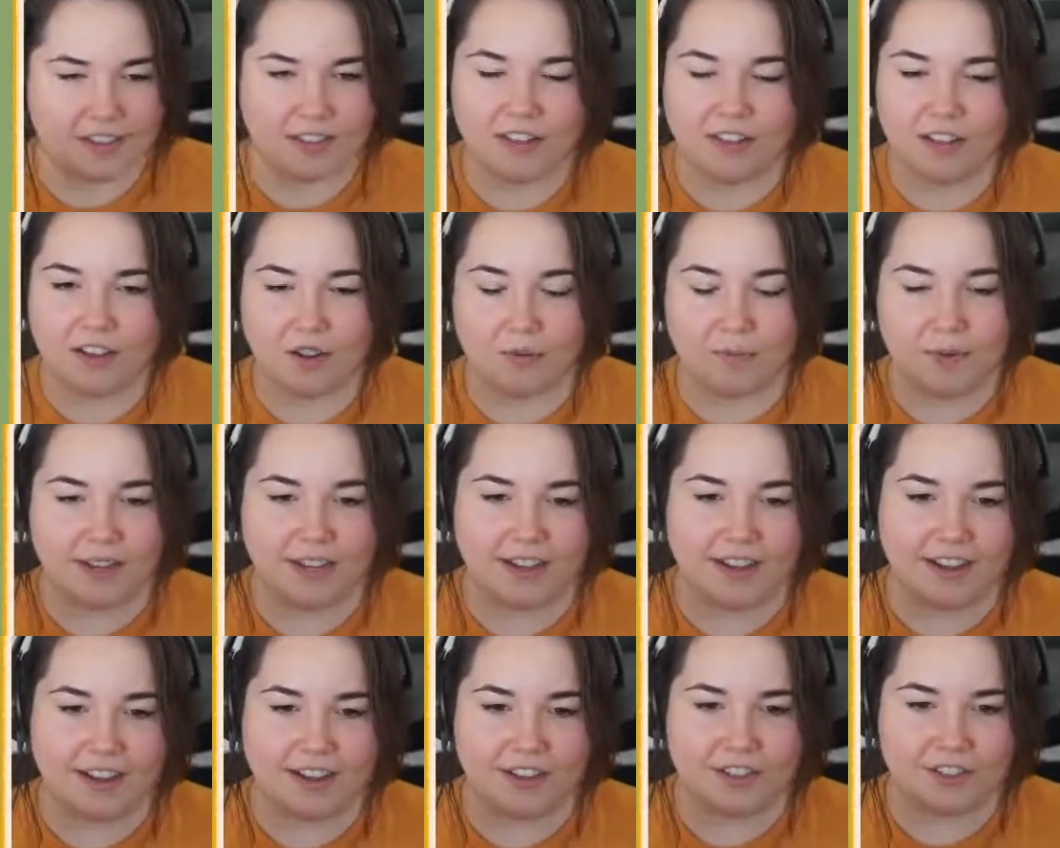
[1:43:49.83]
Oh my
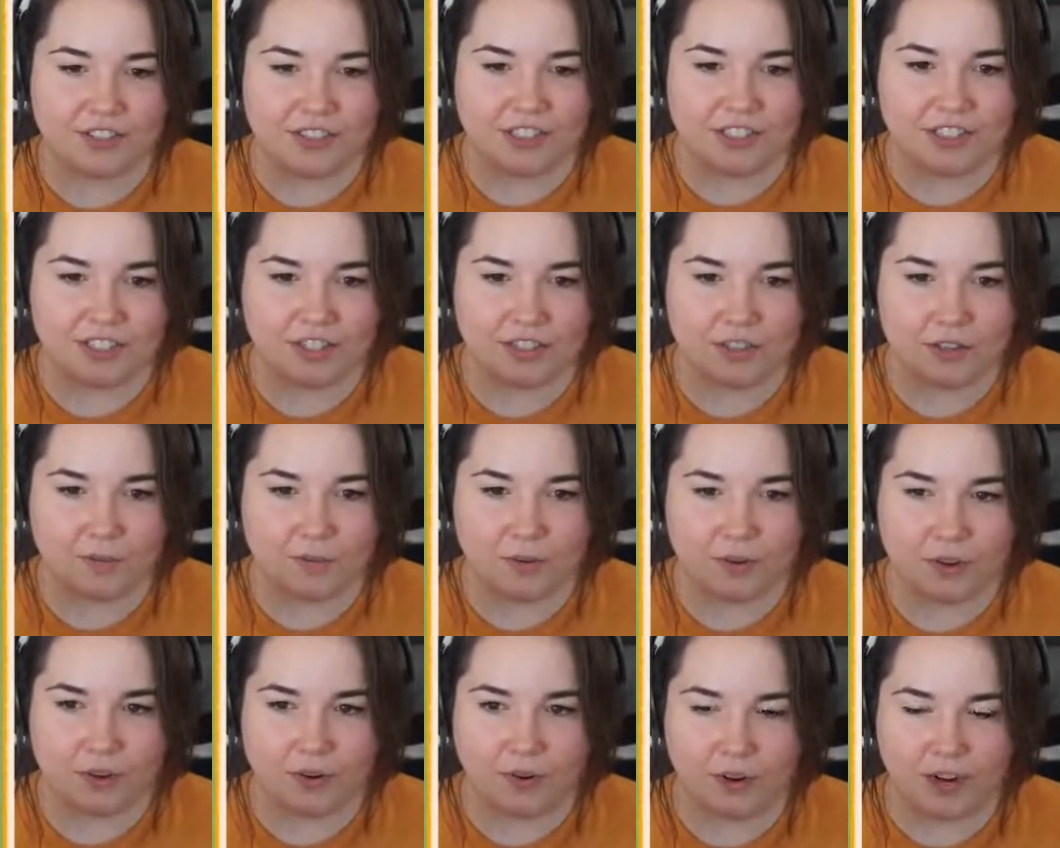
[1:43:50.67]
gosh, it's to the
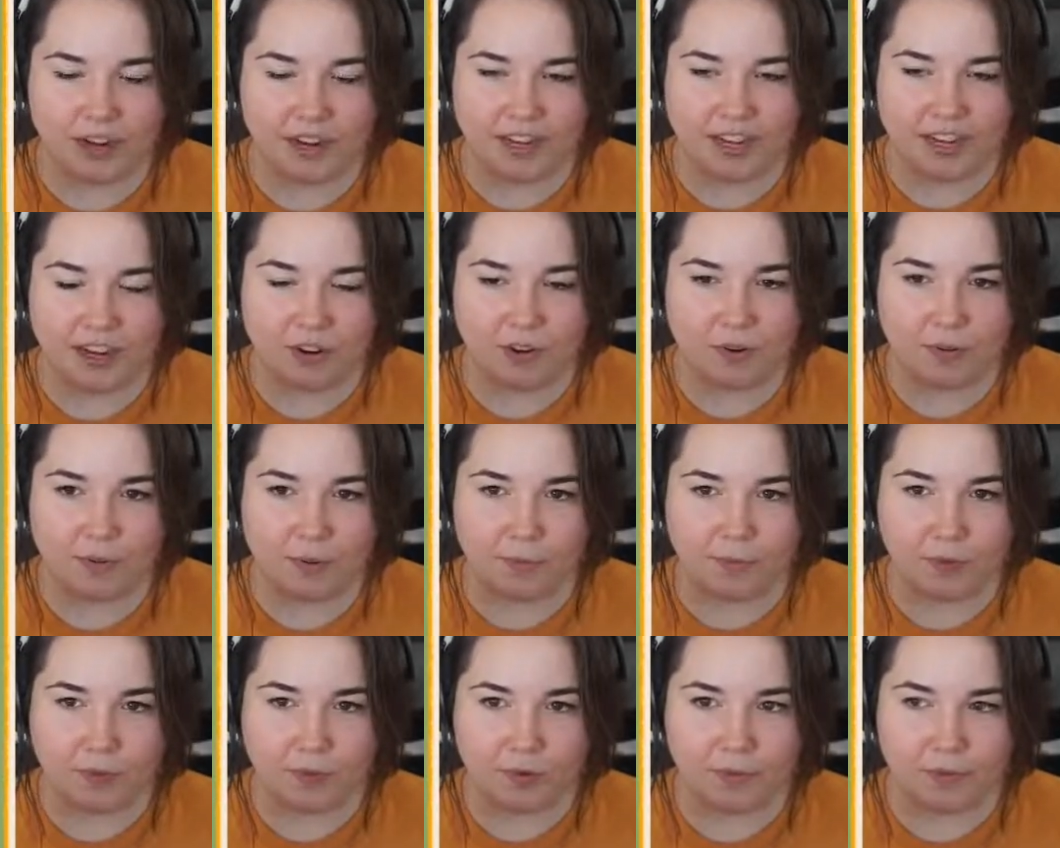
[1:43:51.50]
point where I can't
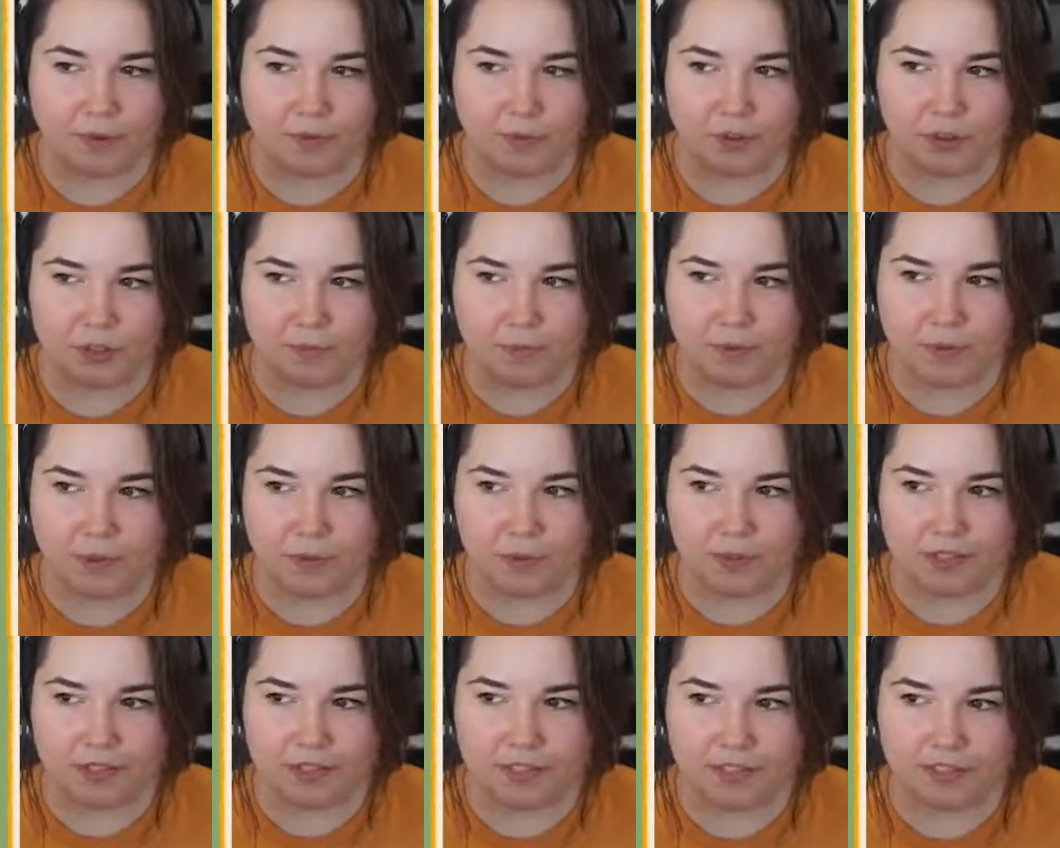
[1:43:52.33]
remember what my first book
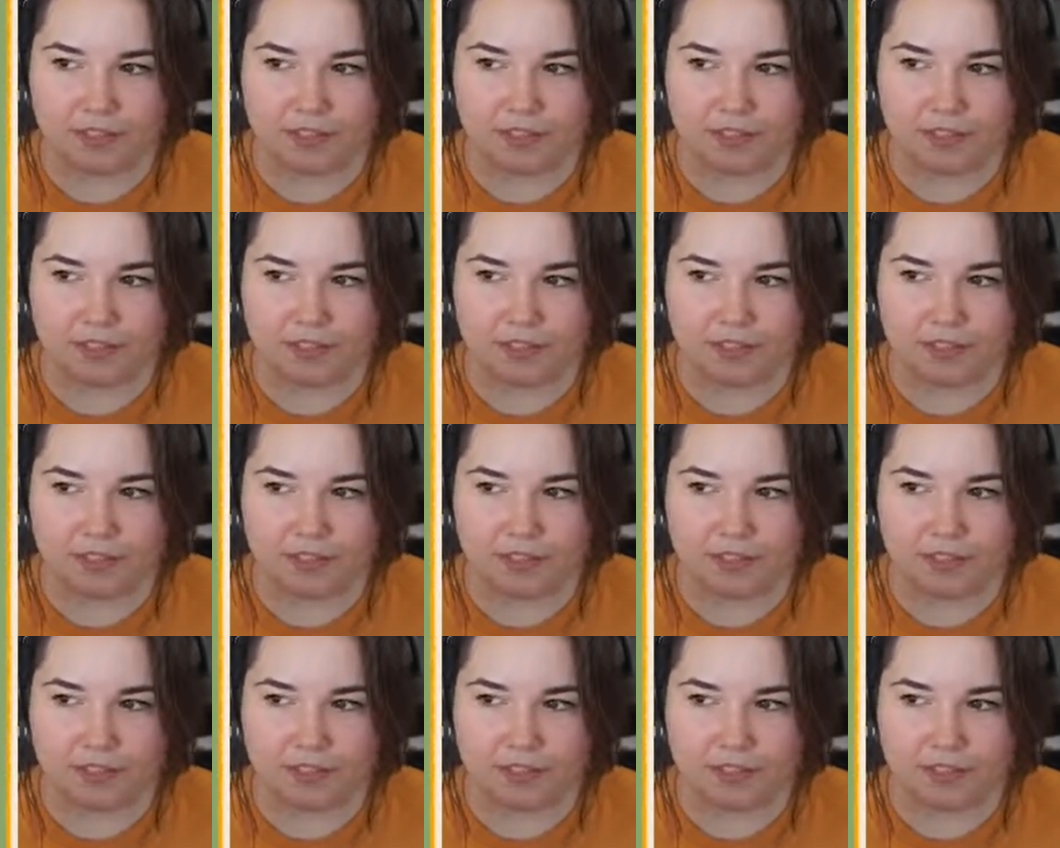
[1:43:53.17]
was.